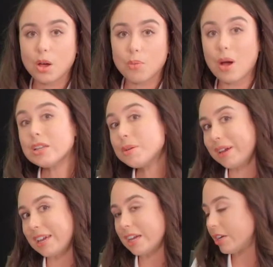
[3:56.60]
While you are
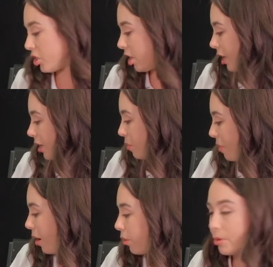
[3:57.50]
here checking the
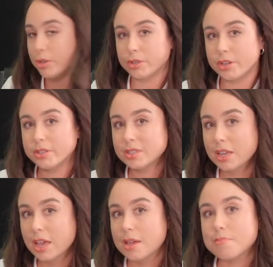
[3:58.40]
barrel unions,
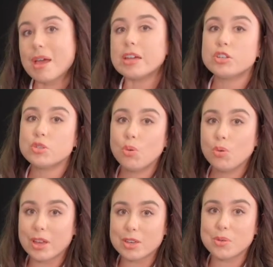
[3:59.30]
make sure
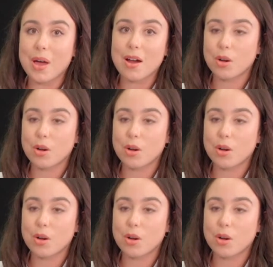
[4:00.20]
that you are